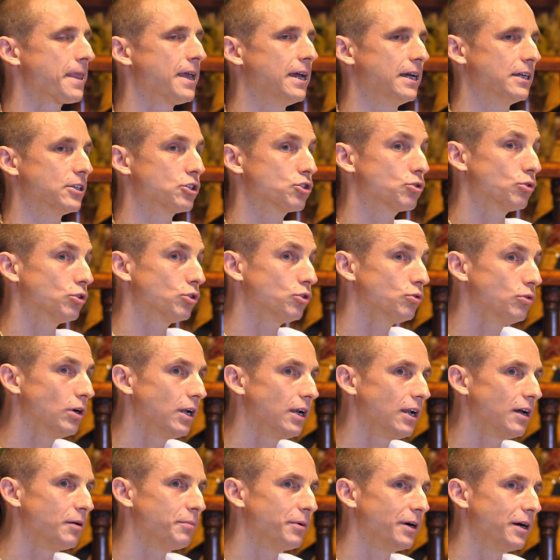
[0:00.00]
And
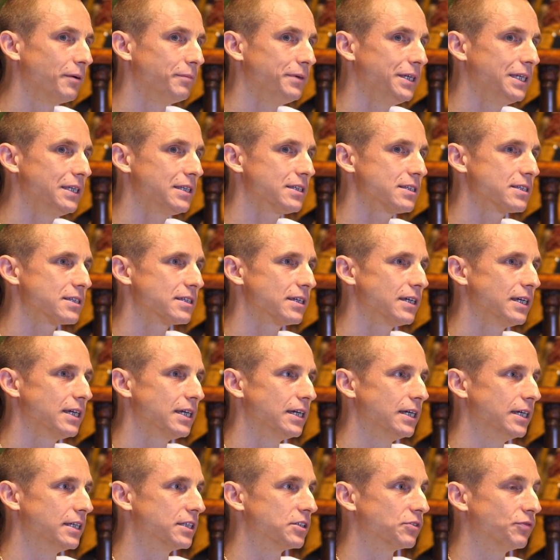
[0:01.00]
sudurlabha means
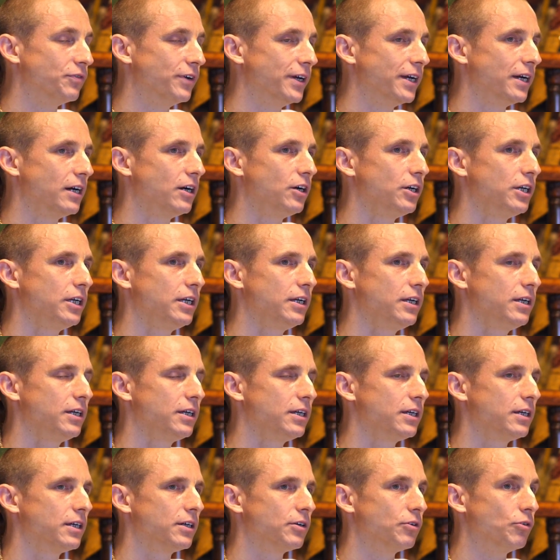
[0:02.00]
it's very
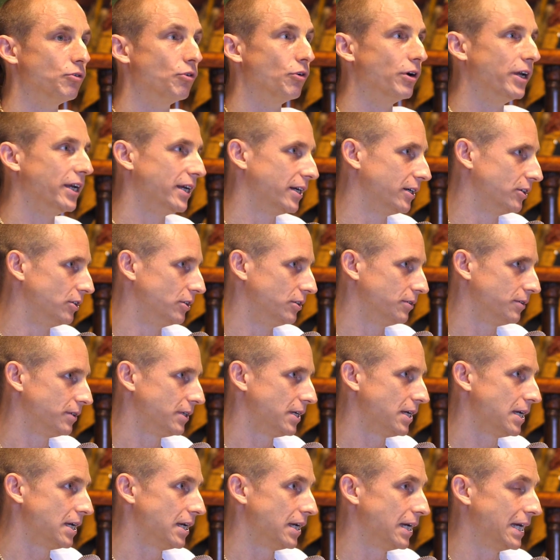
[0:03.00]
rare
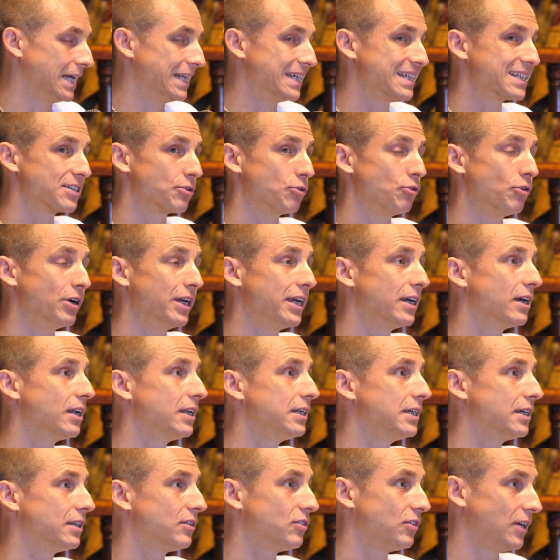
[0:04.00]
and it's
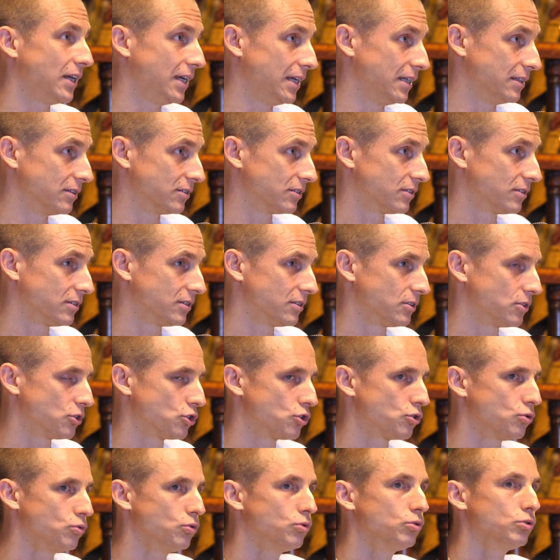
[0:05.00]
rarely attained.
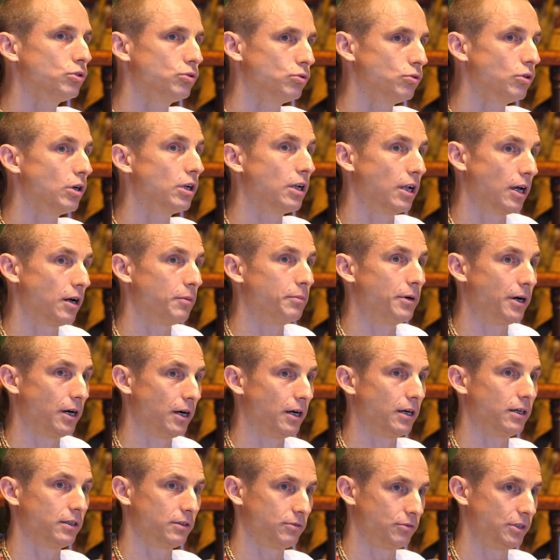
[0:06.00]

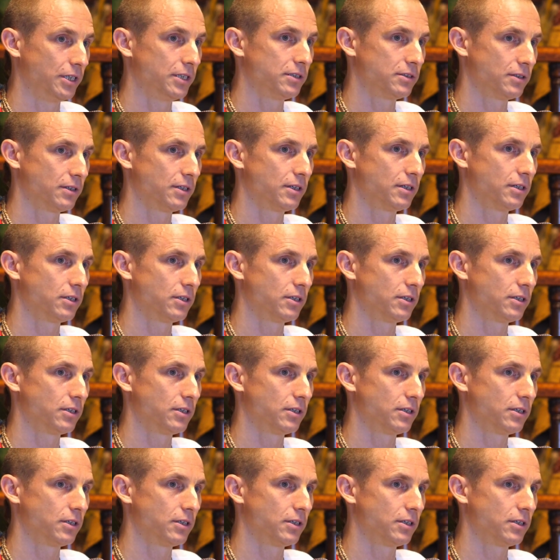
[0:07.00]
Sudurlabha, right?